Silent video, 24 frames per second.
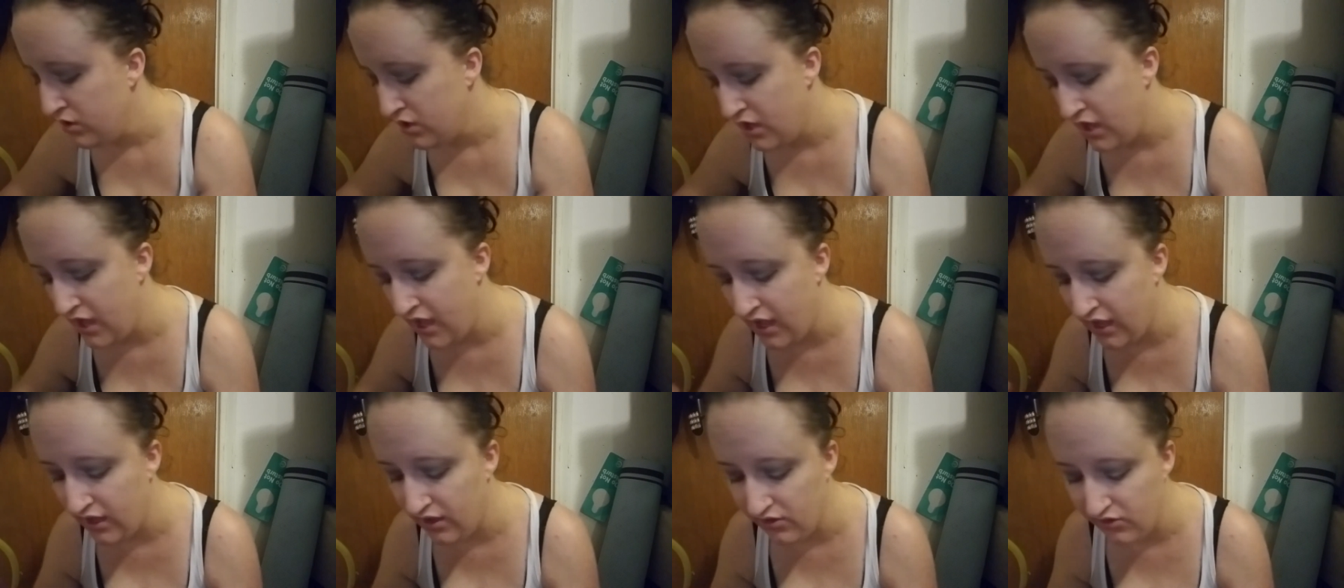
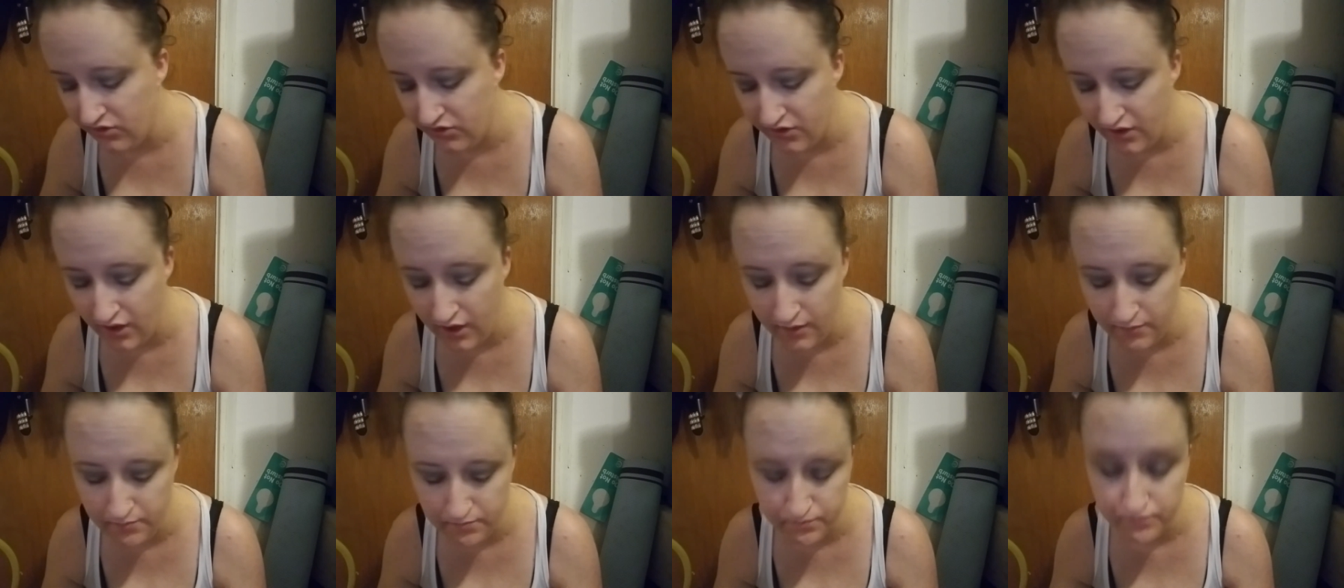has,
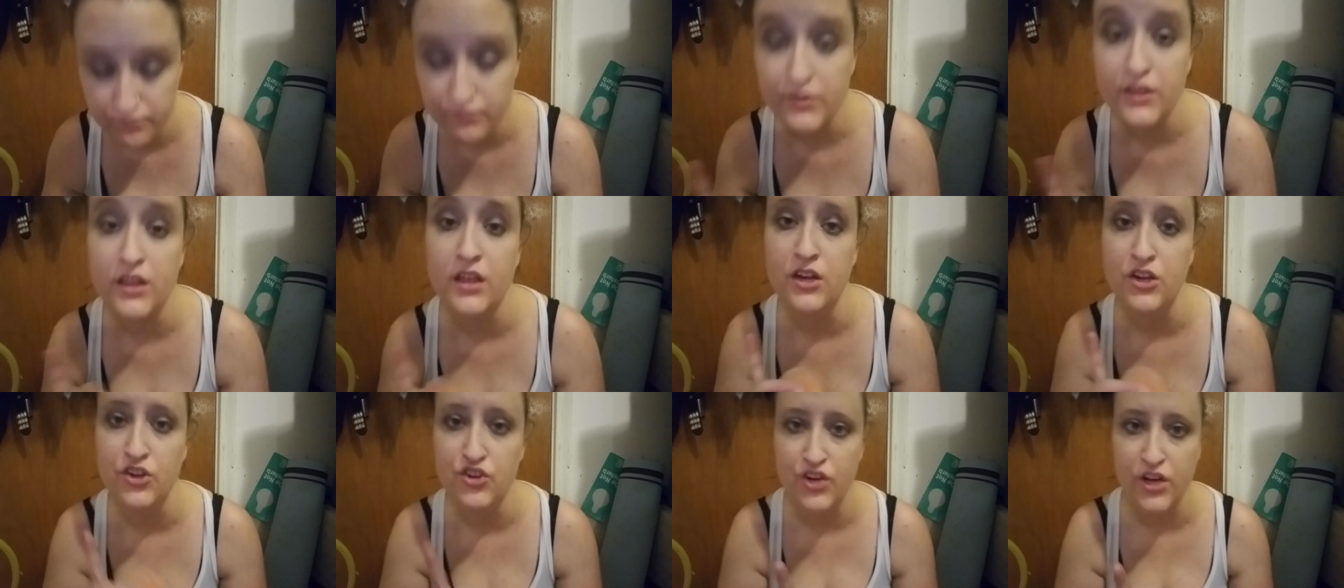I'm
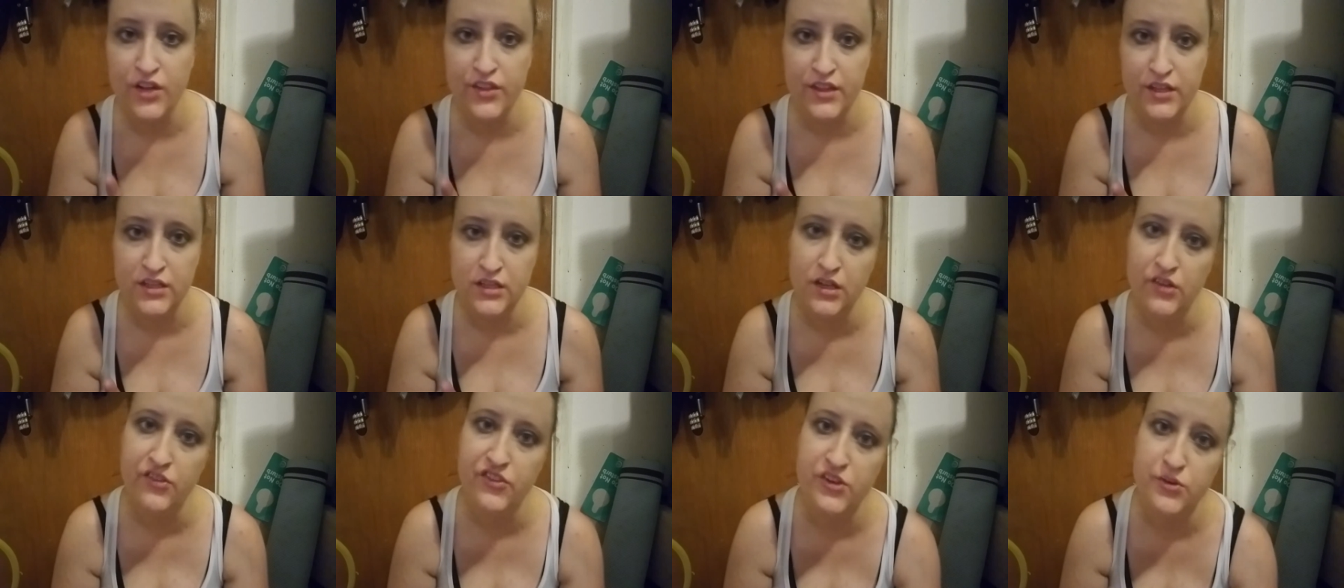going to try out the
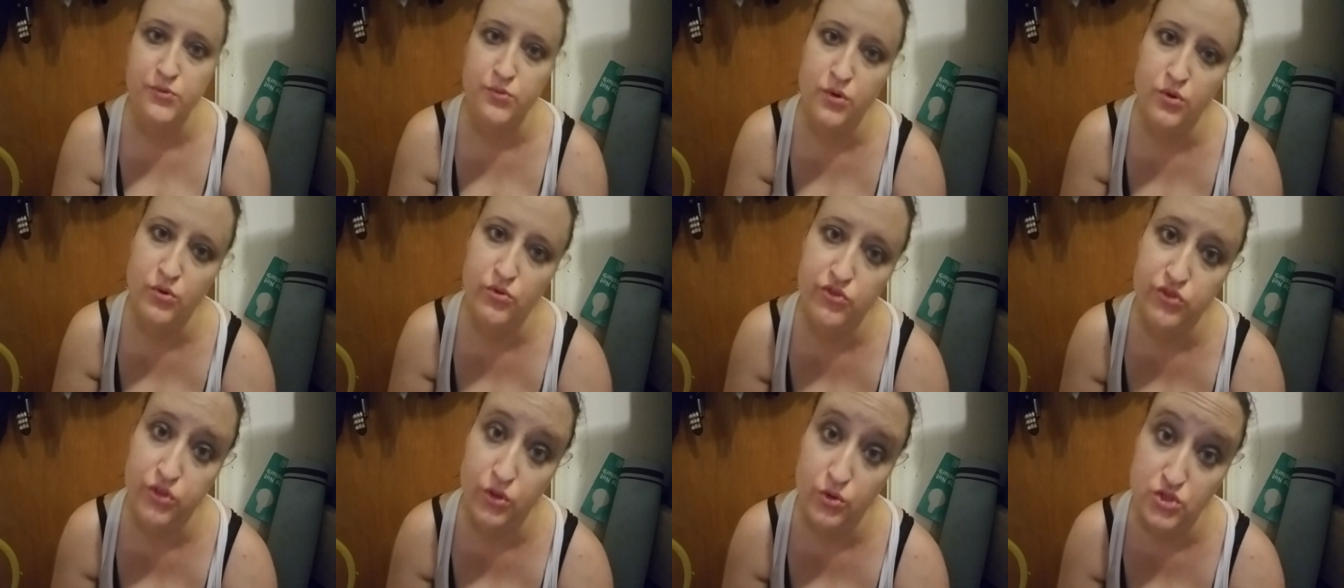Dusty
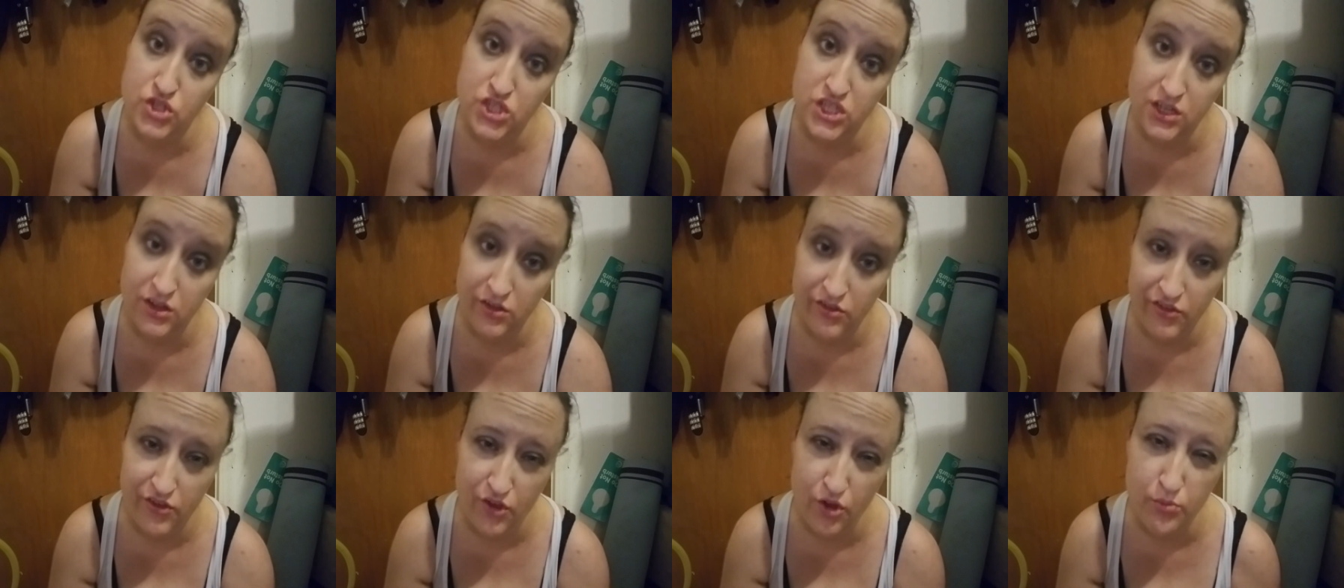Rose lotion
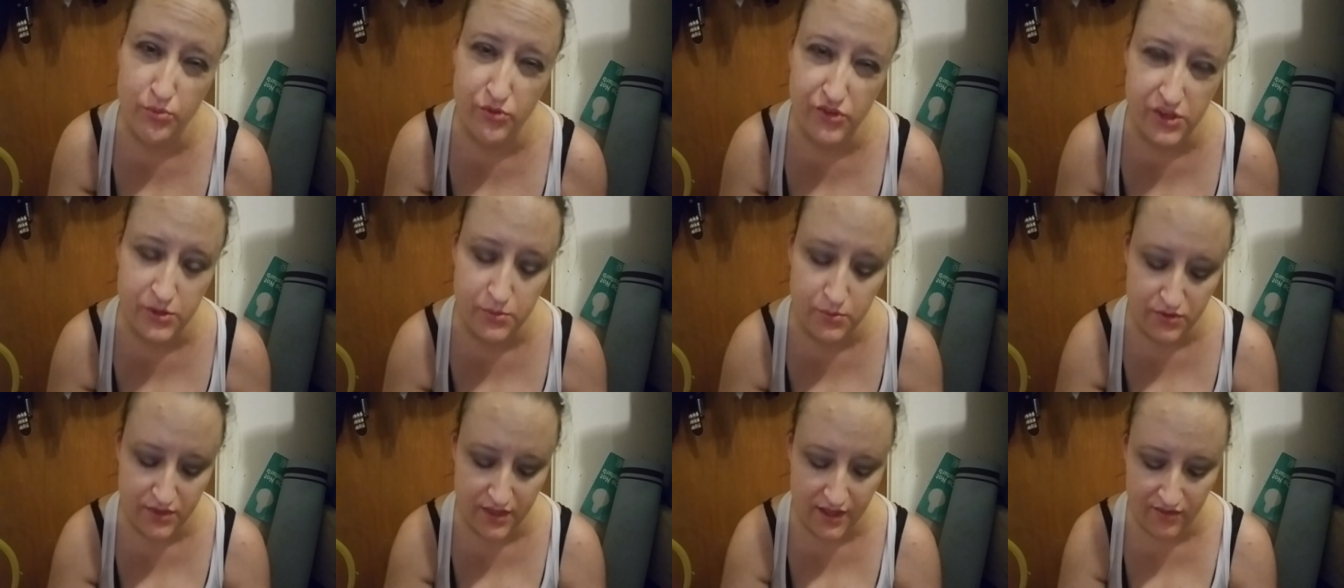and soap, see
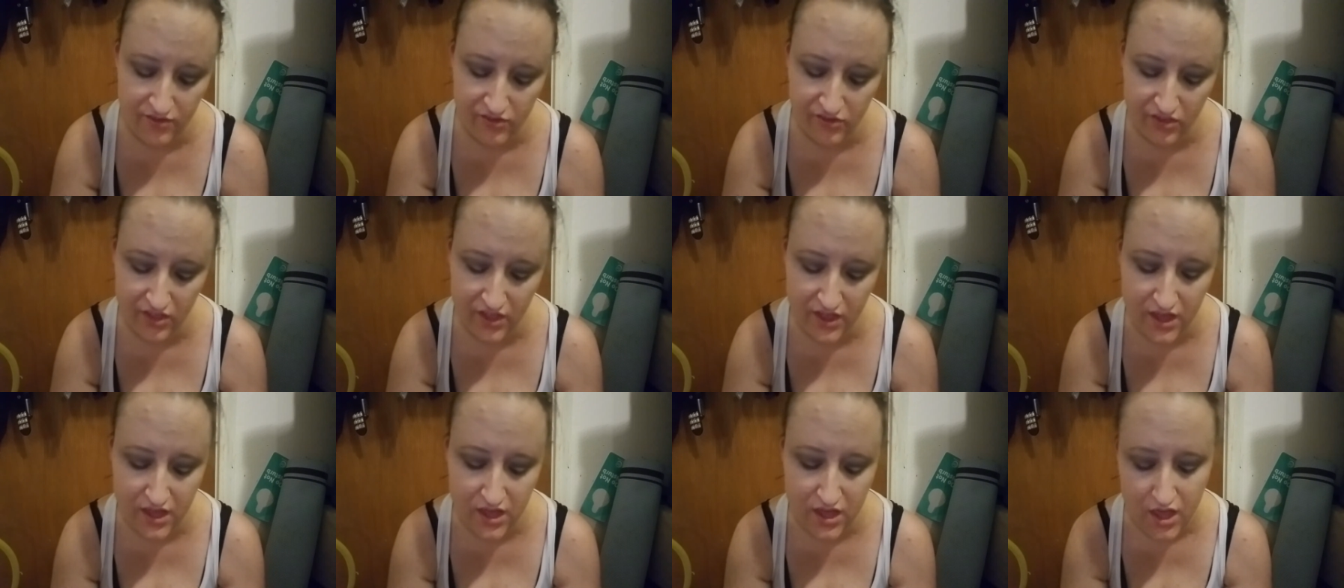what that's
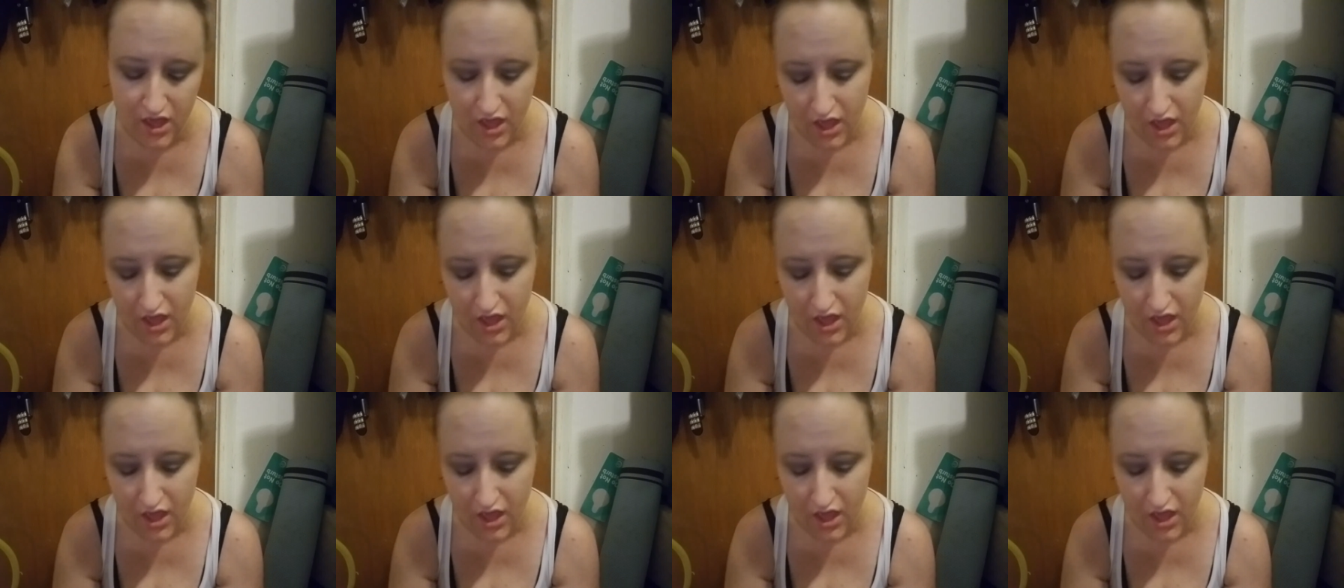like.